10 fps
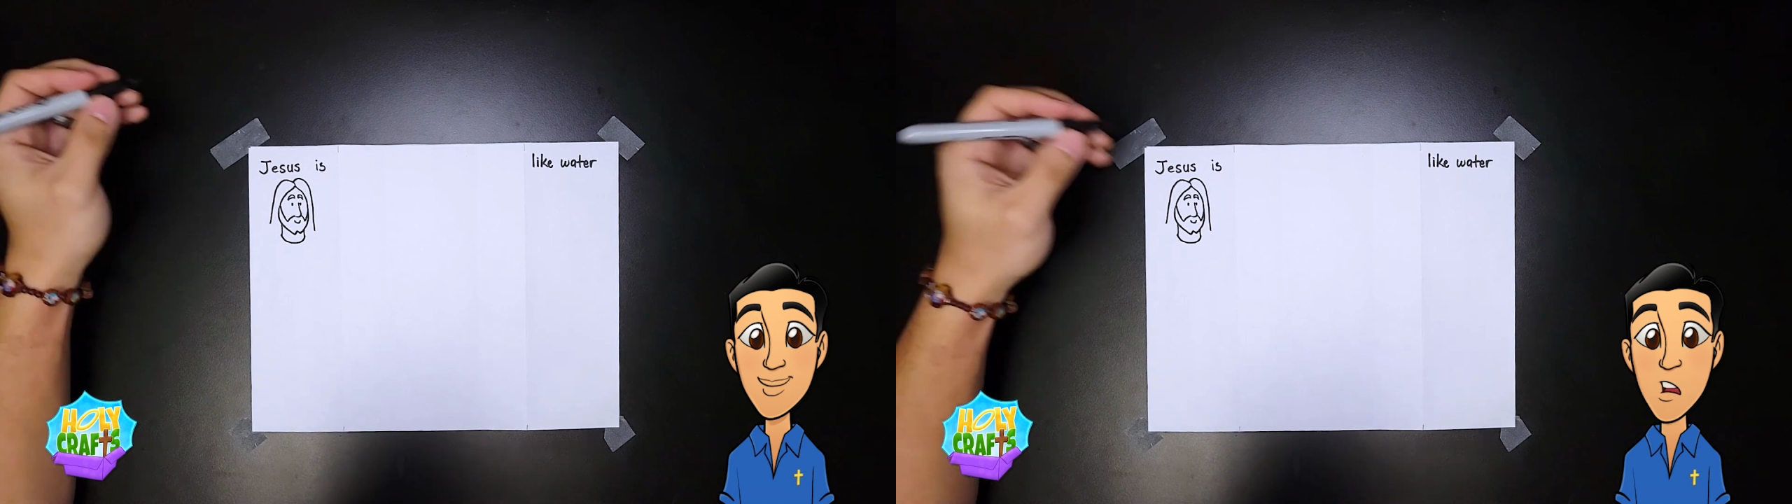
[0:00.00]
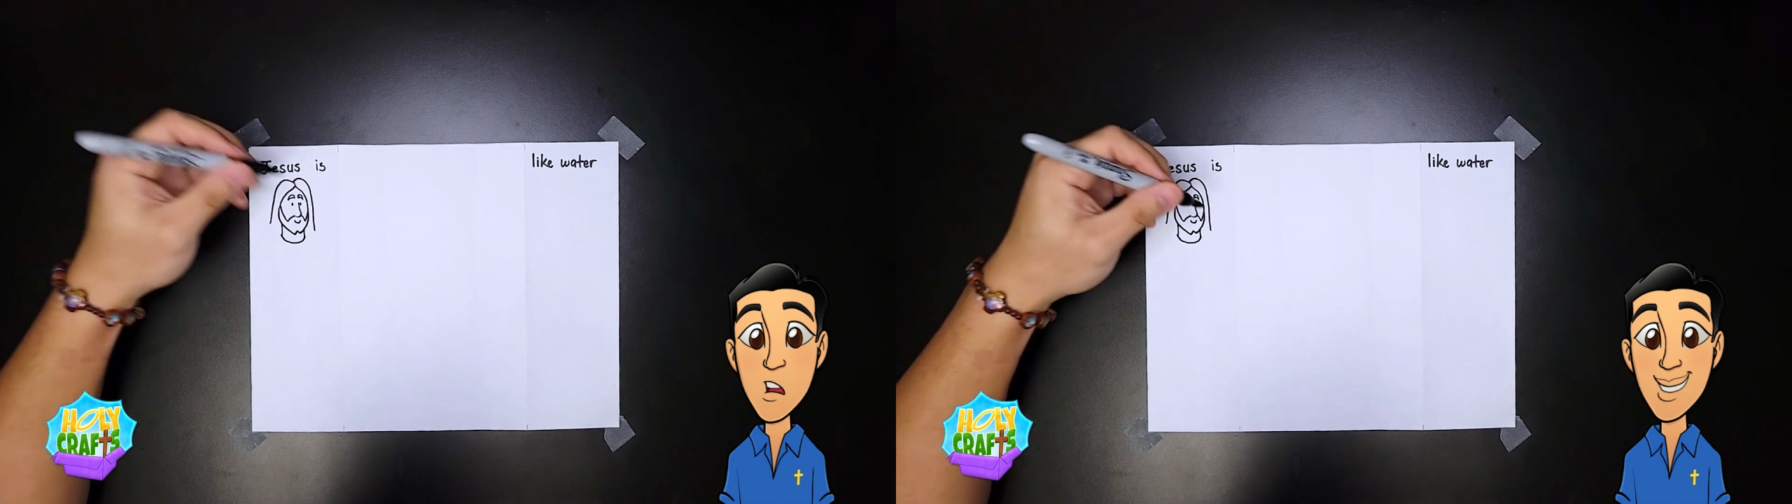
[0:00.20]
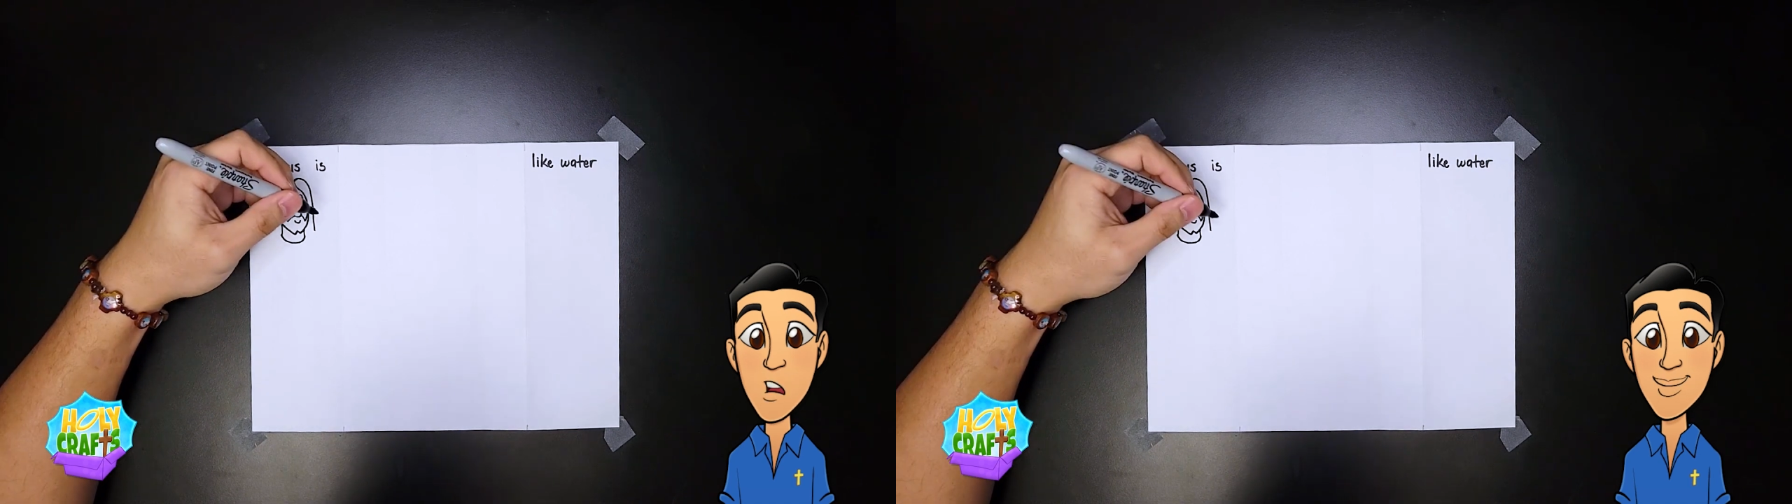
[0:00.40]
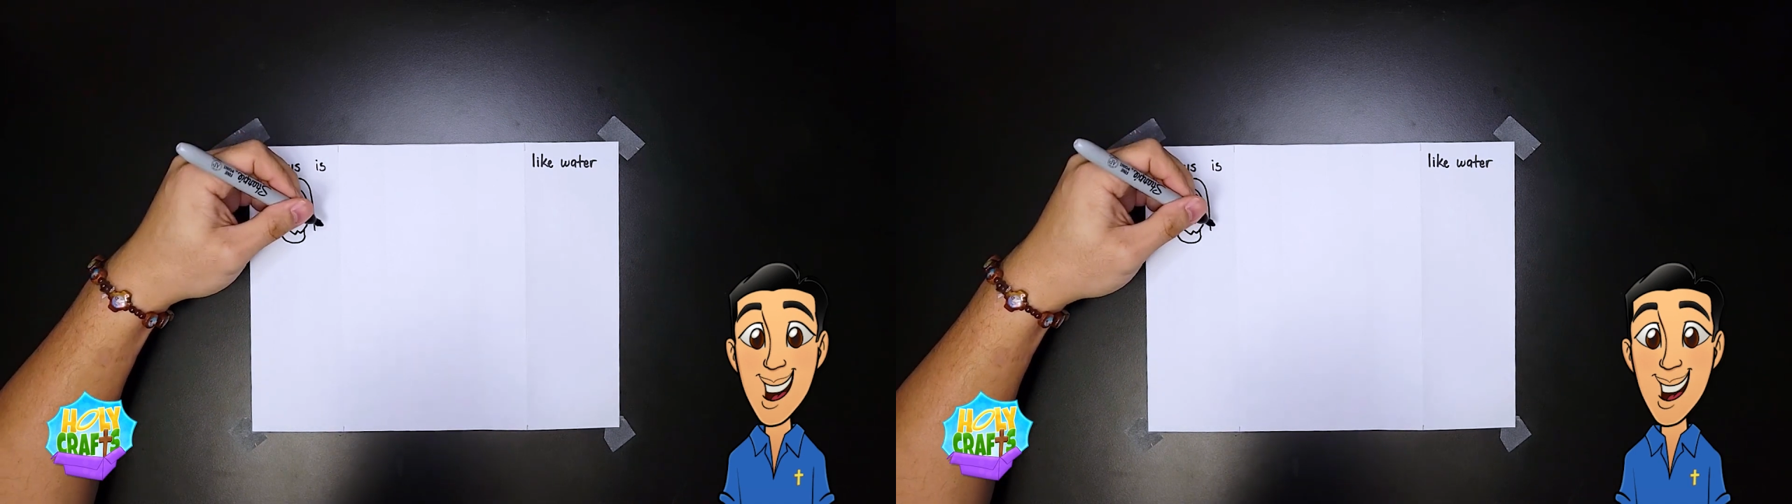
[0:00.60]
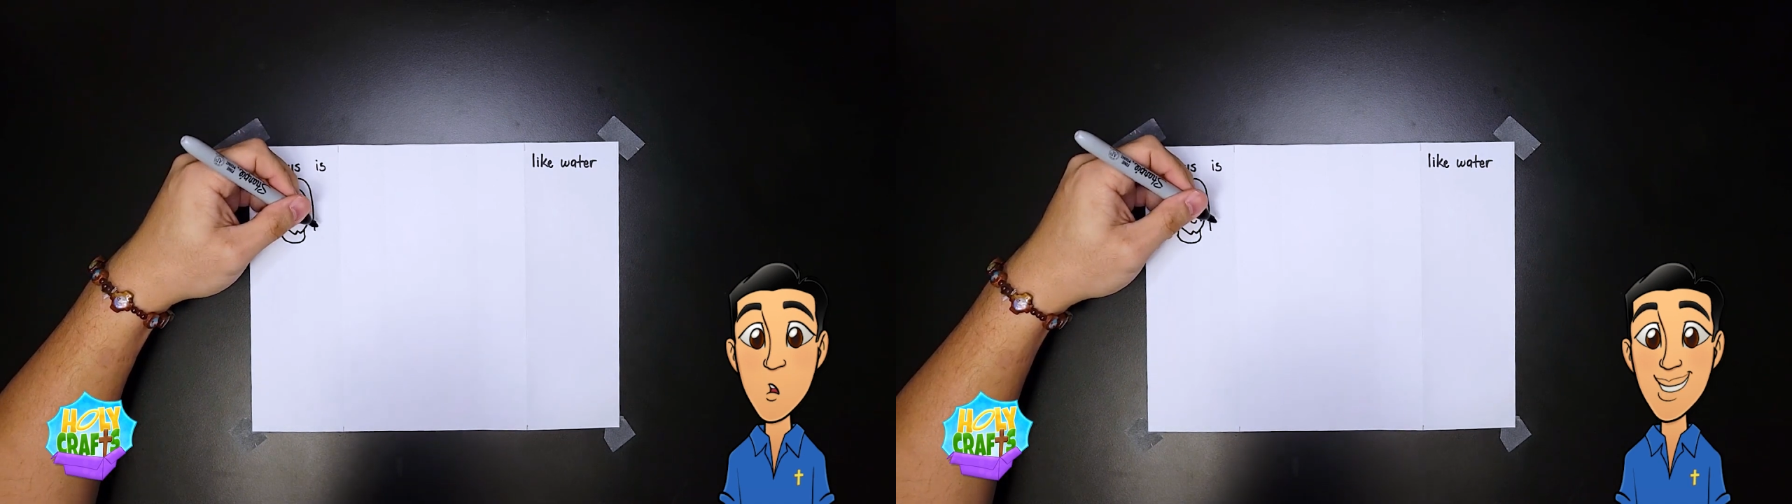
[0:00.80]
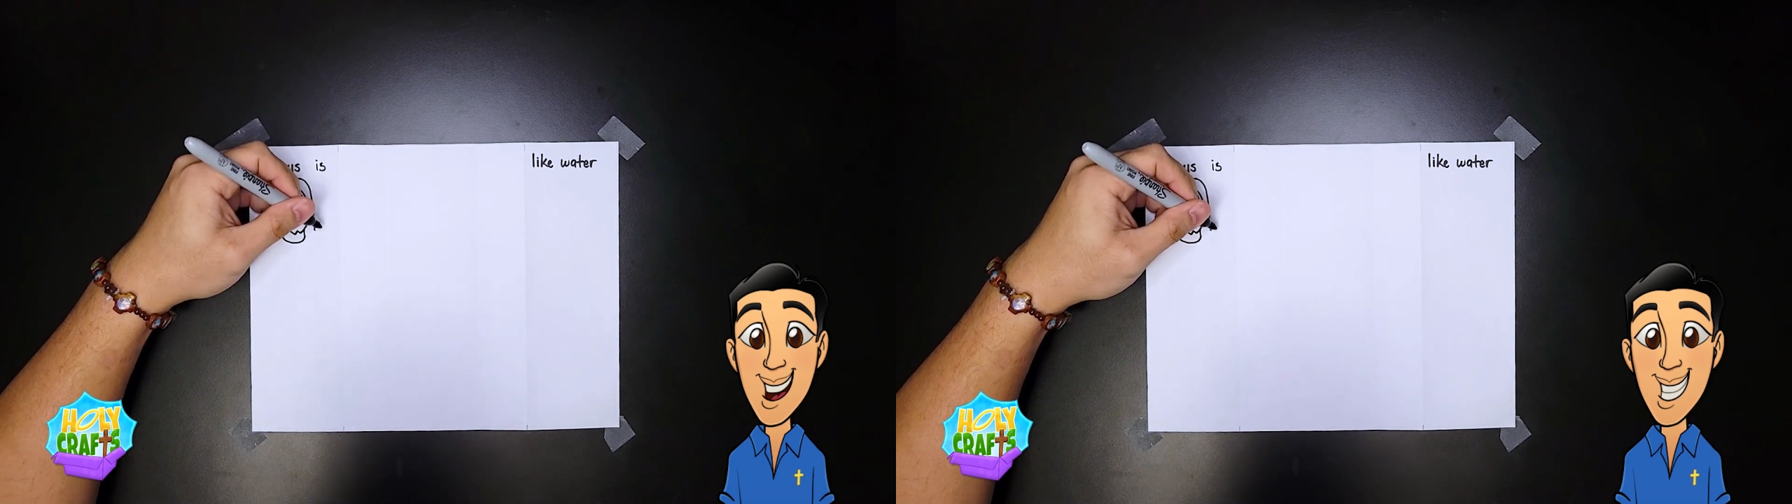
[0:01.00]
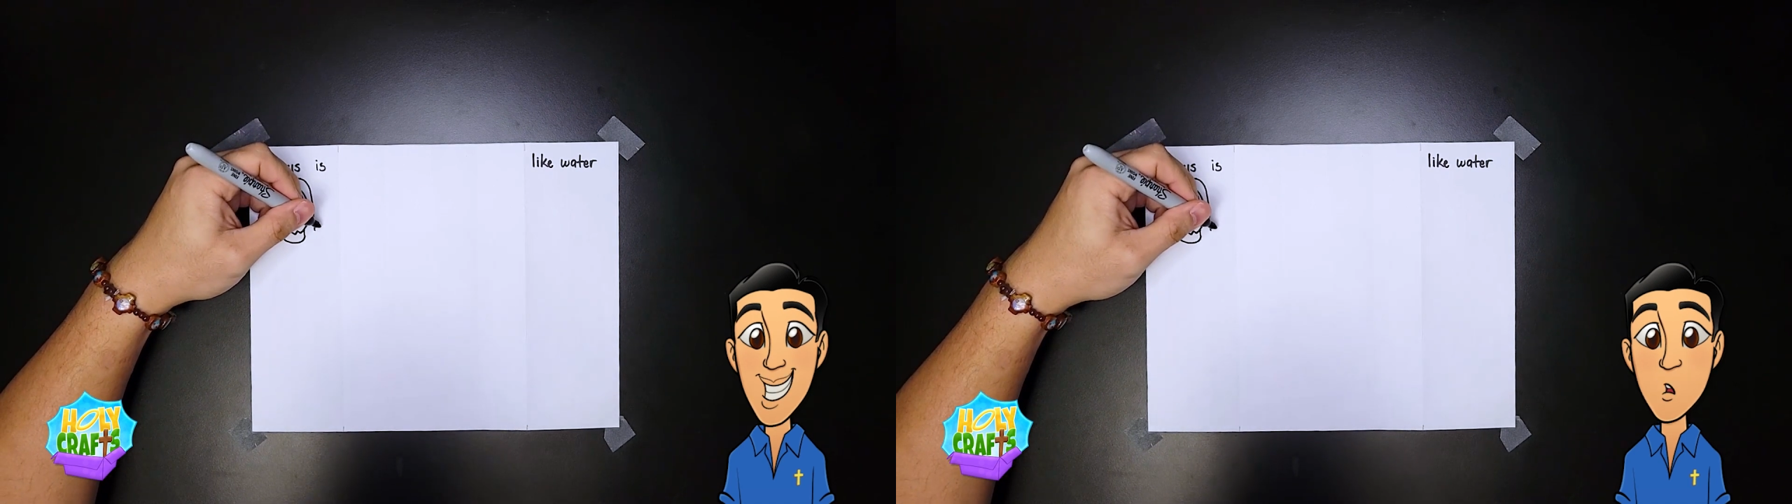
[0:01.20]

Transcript: Next, I'm going to work on